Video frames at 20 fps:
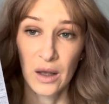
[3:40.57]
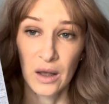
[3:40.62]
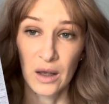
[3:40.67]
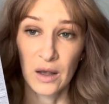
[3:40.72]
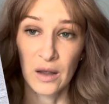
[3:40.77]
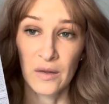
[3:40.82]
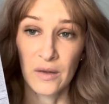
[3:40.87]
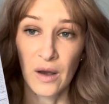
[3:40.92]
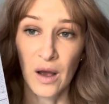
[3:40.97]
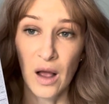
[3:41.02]

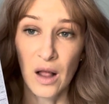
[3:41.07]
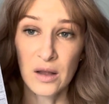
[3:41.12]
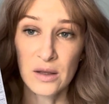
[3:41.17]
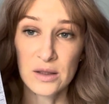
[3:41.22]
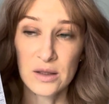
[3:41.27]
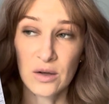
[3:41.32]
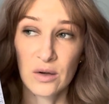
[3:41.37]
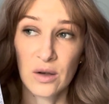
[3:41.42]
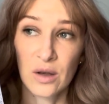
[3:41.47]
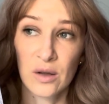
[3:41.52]
It
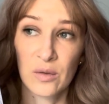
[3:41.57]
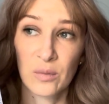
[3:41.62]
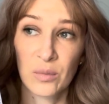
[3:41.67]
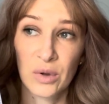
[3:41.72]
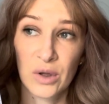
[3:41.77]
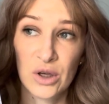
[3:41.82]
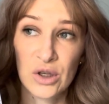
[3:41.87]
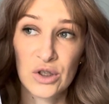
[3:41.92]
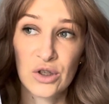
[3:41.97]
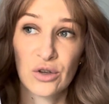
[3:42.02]
also can
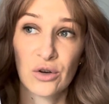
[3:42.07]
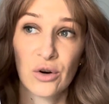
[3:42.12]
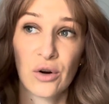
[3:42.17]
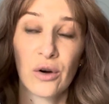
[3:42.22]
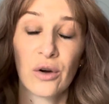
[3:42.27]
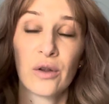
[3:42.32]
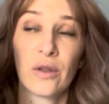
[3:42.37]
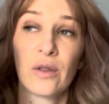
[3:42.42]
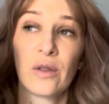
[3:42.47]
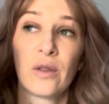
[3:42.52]
bleach
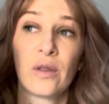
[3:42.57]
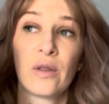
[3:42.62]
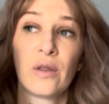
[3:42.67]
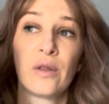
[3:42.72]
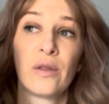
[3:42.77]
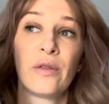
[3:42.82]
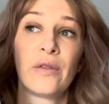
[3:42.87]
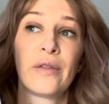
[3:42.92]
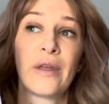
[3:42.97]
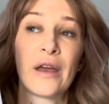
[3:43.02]
your
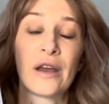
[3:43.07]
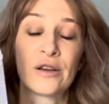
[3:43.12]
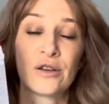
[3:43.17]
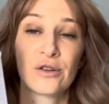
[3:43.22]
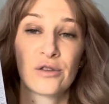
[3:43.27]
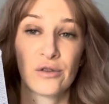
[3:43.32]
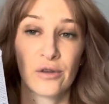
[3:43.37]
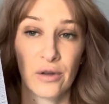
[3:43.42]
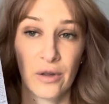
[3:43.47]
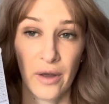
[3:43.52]

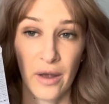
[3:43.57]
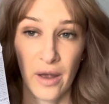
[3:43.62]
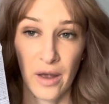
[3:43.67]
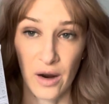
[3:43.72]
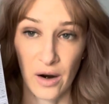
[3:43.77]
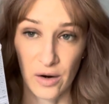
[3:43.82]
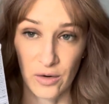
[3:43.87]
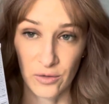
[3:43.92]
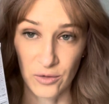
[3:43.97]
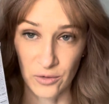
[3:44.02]
natural
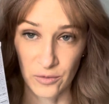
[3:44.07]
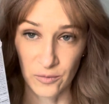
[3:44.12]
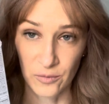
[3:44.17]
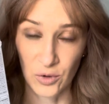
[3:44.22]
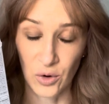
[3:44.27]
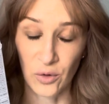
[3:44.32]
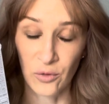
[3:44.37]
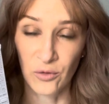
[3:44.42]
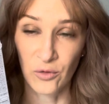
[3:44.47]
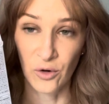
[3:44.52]
hair,
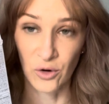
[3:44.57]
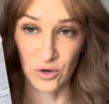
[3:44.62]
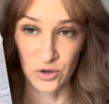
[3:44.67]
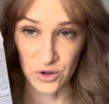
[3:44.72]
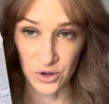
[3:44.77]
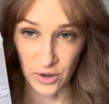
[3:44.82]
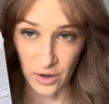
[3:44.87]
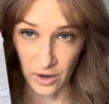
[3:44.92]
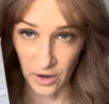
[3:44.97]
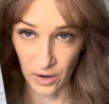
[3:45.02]
your
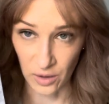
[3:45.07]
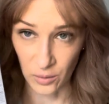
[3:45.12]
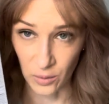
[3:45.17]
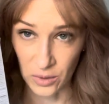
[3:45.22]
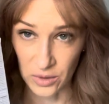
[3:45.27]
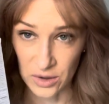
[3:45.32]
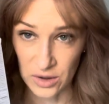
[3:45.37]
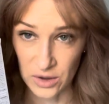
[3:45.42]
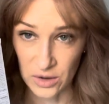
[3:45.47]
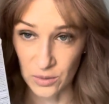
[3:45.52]
virgin hair
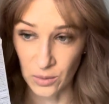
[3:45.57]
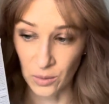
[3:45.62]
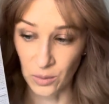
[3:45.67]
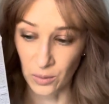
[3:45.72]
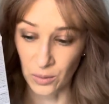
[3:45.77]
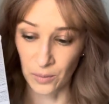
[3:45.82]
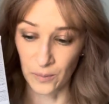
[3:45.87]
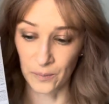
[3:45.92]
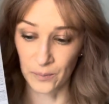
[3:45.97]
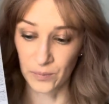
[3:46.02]
what
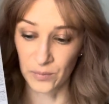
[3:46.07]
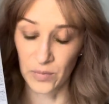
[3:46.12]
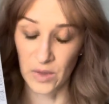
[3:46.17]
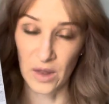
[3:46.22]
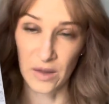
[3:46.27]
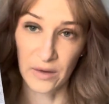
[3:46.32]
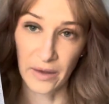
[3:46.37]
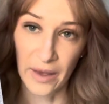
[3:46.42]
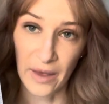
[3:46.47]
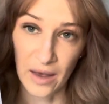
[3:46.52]
um,
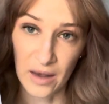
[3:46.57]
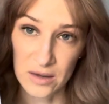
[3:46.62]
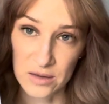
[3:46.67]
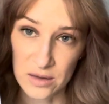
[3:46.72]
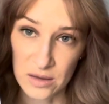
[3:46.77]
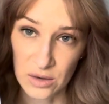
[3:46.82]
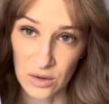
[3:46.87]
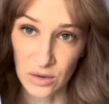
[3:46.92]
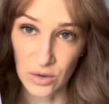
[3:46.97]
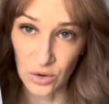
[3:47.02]
that has
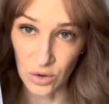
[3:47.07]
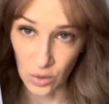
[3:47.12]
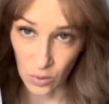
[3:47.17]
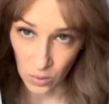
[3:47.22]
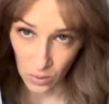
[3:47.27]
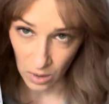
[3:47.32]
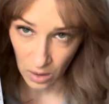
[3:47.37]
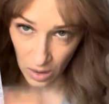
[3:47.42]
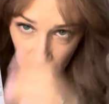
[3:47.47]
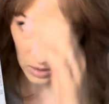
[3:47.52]
no
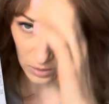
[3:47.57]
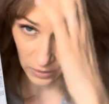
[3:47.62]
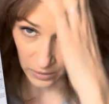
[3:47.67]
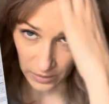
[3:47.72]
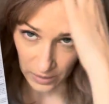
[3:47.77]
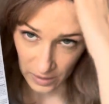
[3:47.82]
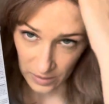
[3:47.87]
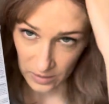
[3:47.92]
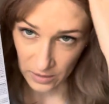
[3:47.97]
color in it.